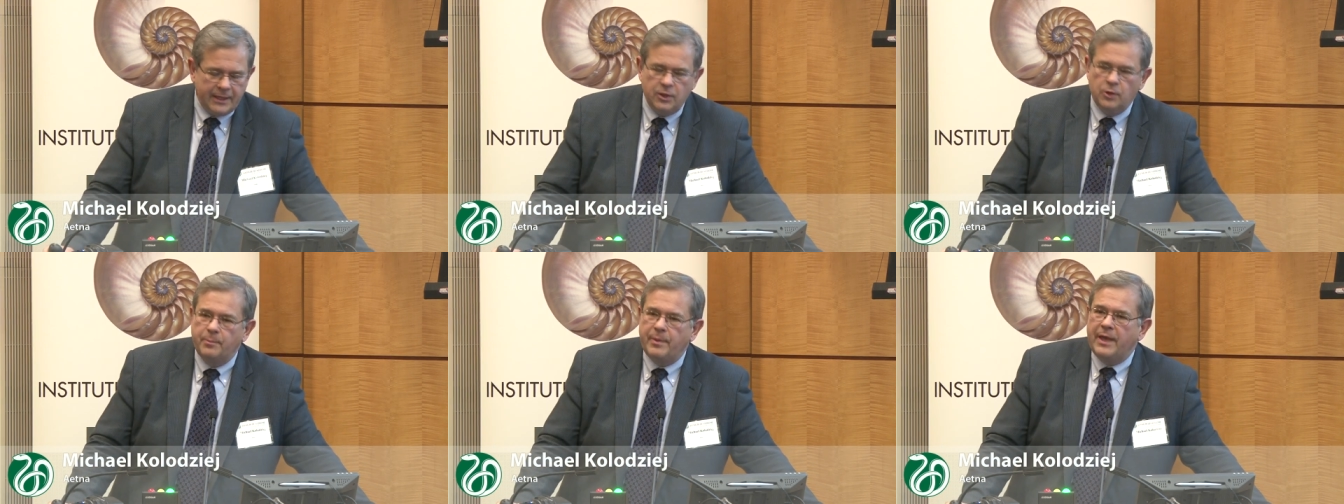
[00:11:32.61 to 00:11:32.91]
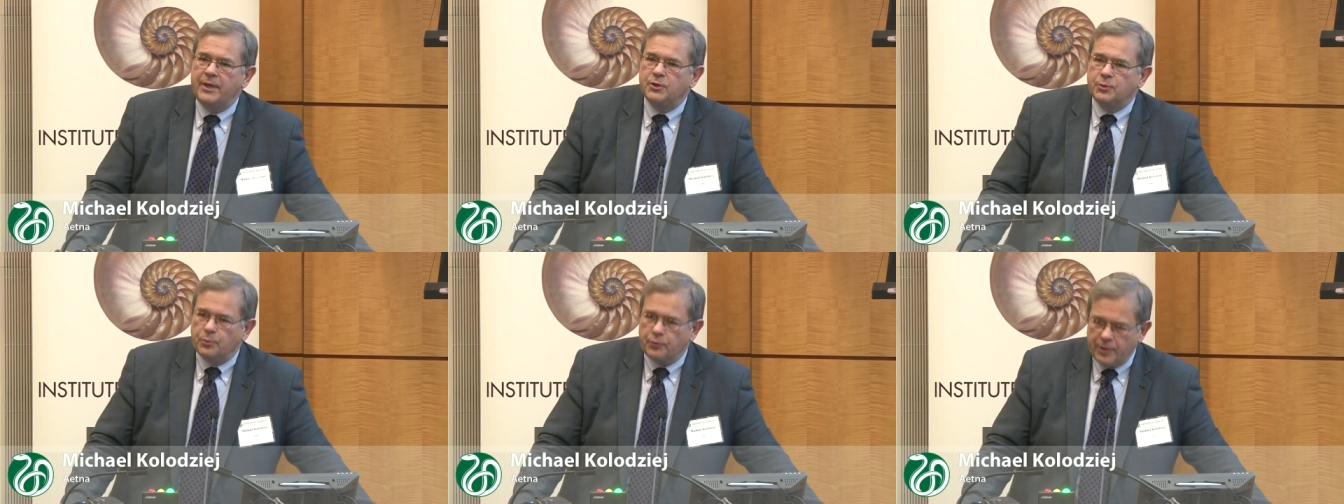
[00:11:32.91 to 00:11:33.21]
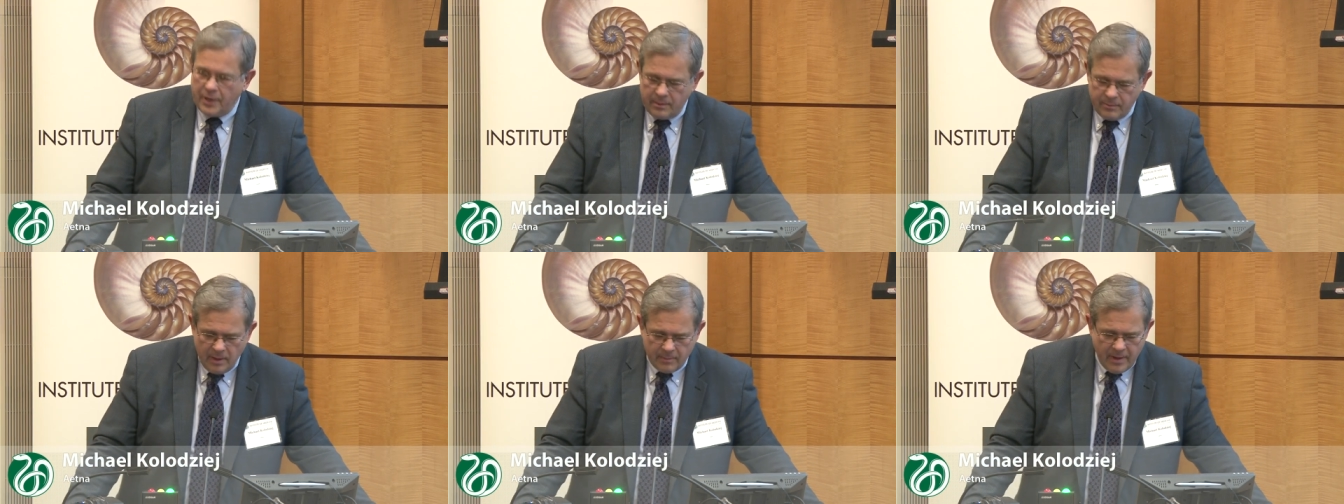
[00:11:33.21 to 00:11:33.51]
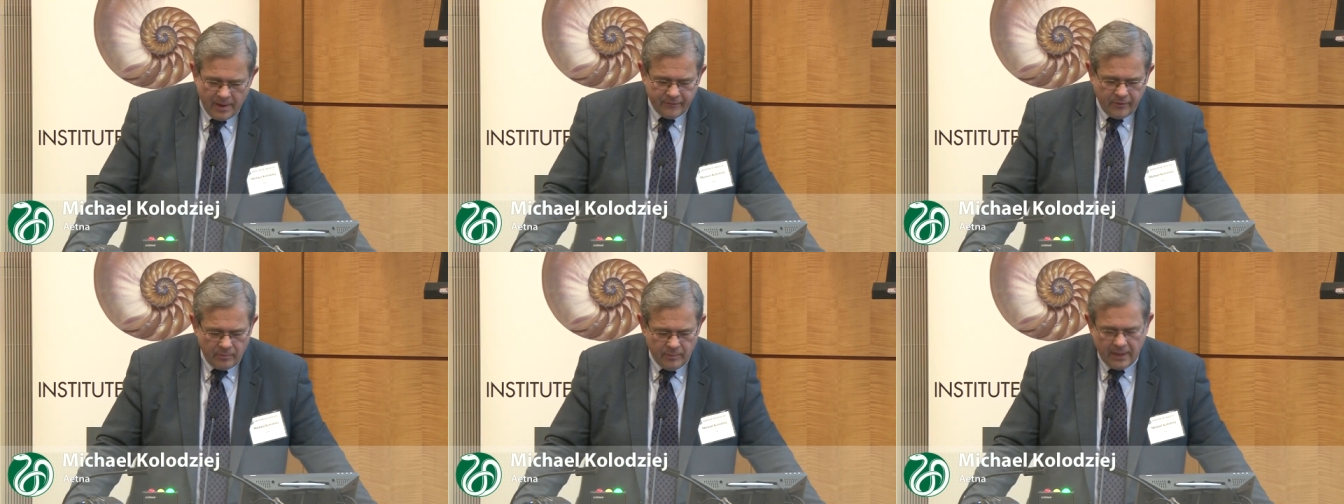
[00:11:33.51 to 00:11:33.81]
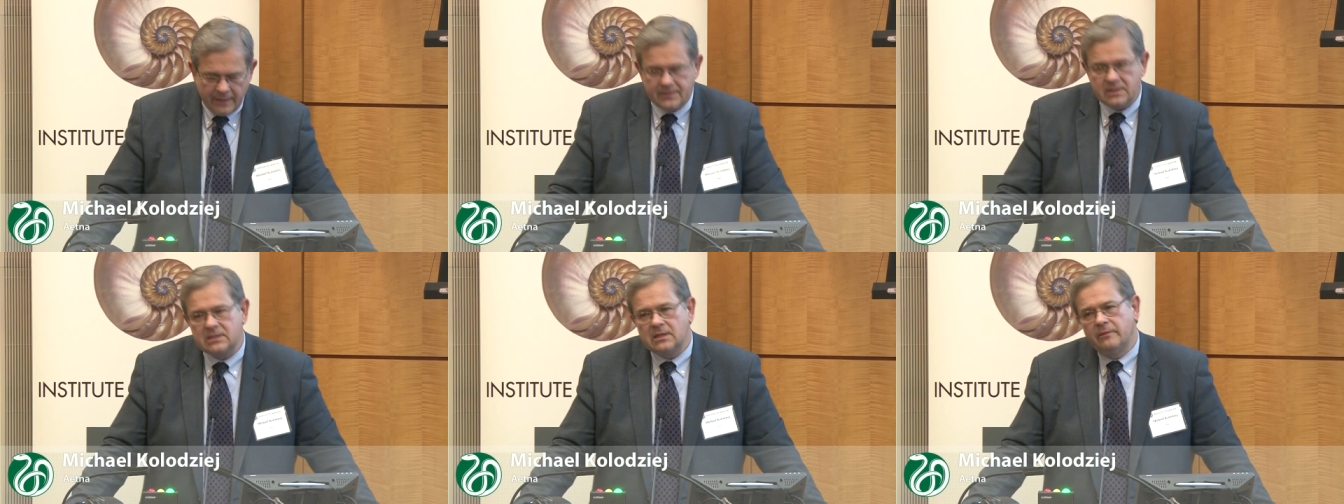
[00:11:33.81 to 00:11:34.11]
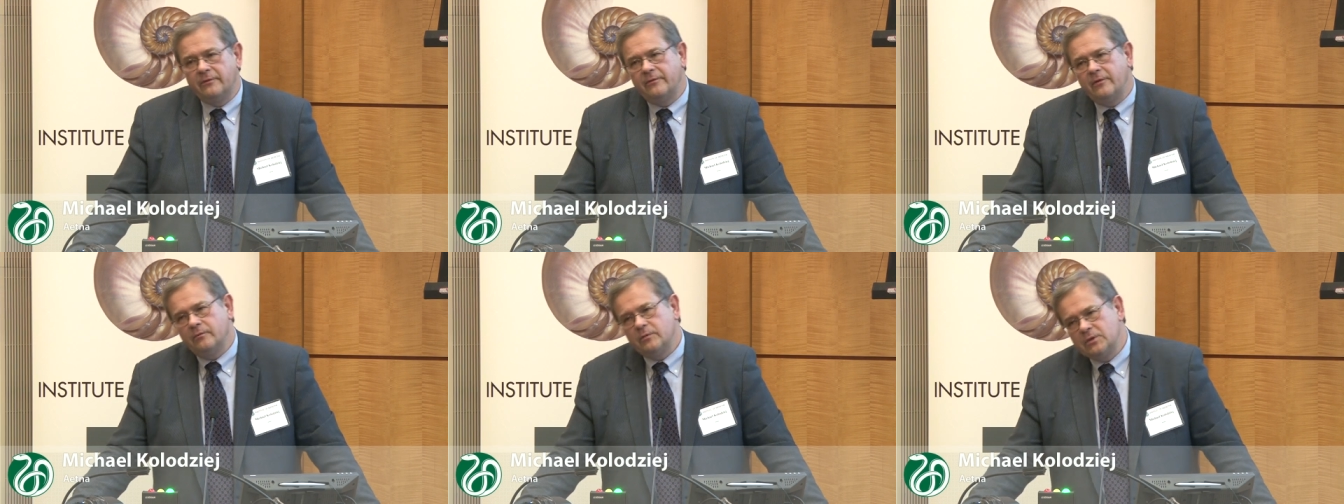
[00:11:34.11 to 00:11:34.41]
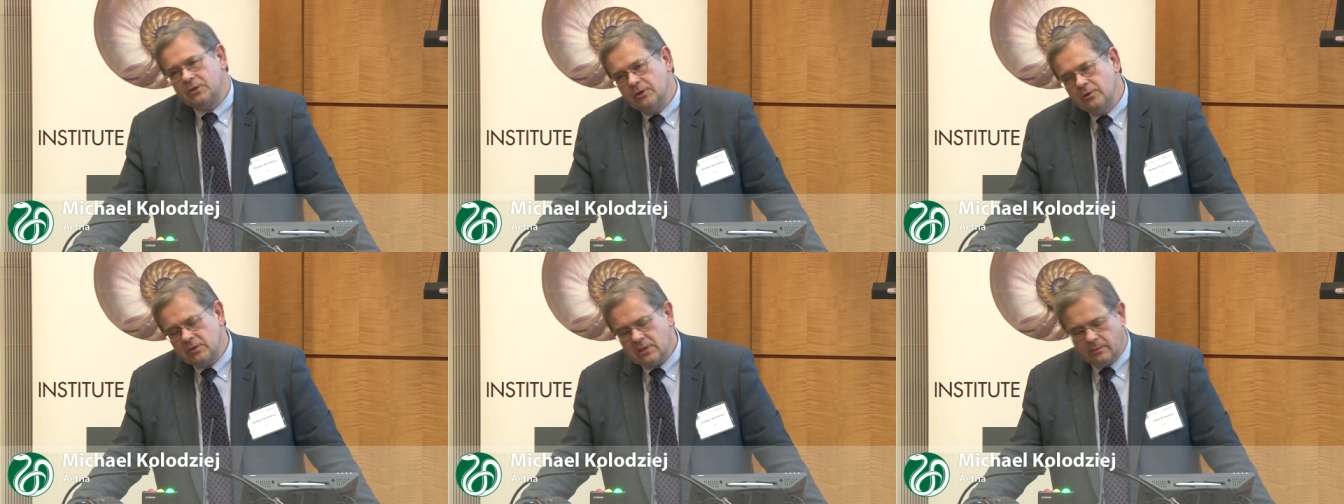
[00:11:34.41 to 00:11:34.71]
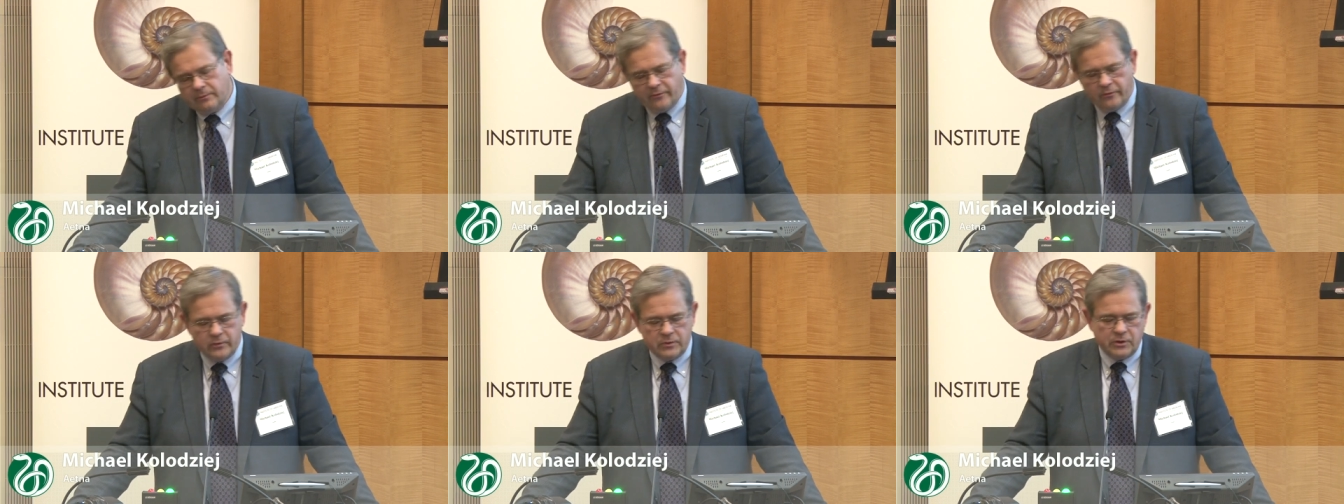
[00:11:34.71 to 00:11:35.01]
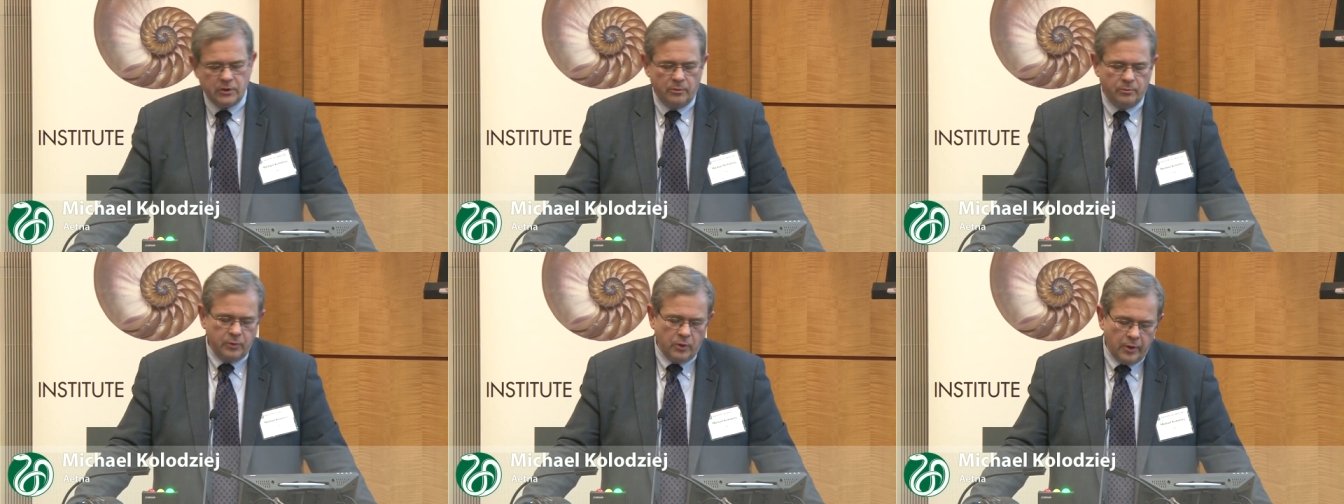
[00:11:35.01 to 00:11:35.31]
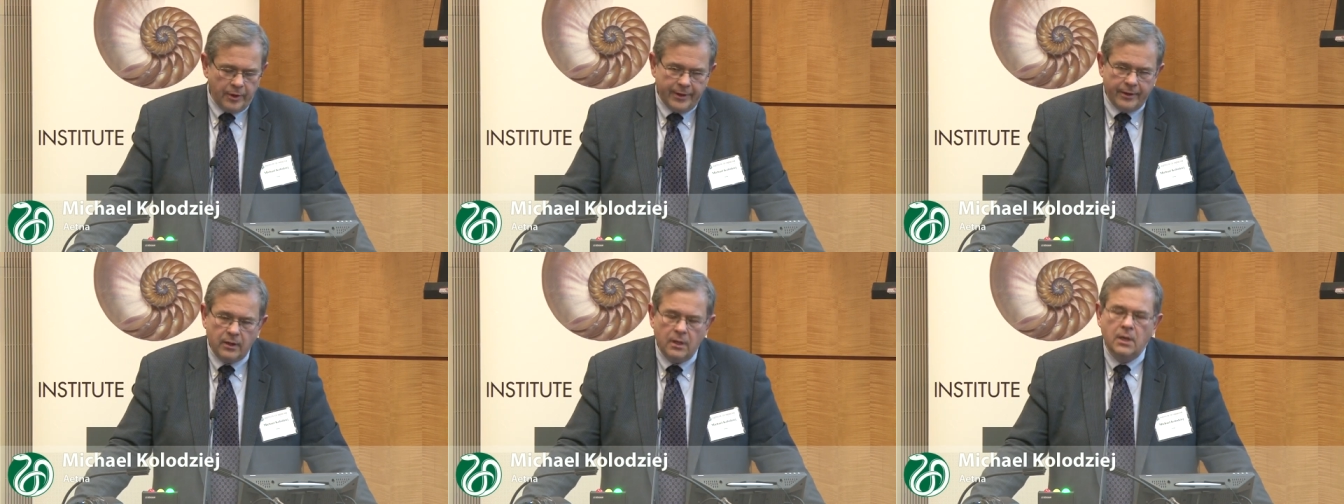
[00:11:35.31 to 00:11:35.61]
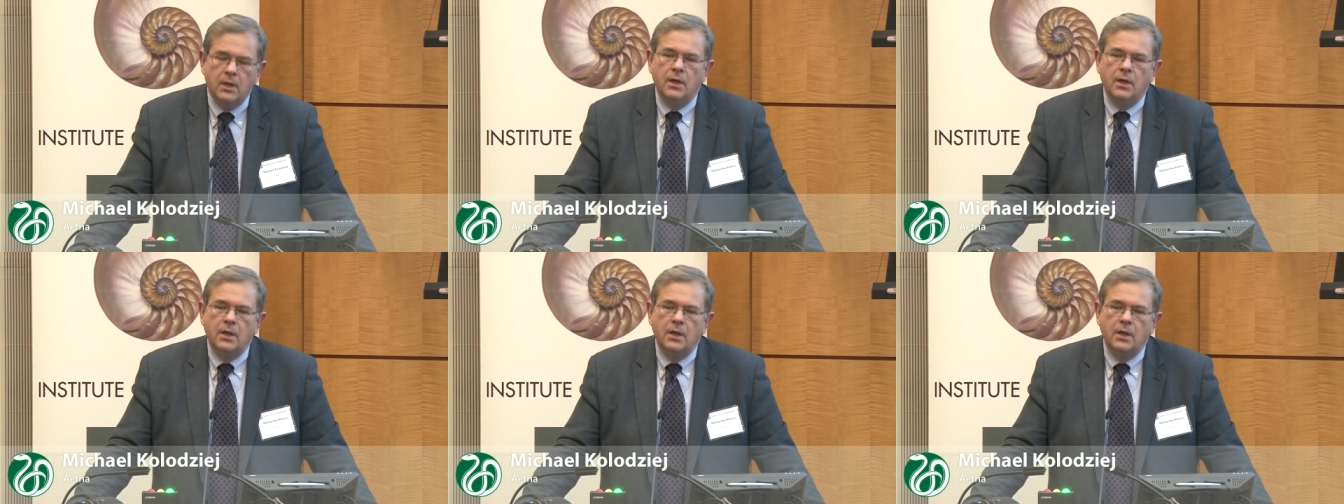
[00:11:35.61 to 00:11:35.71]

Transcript: You paid your premium every month. Some of it was you, some of it was your employer.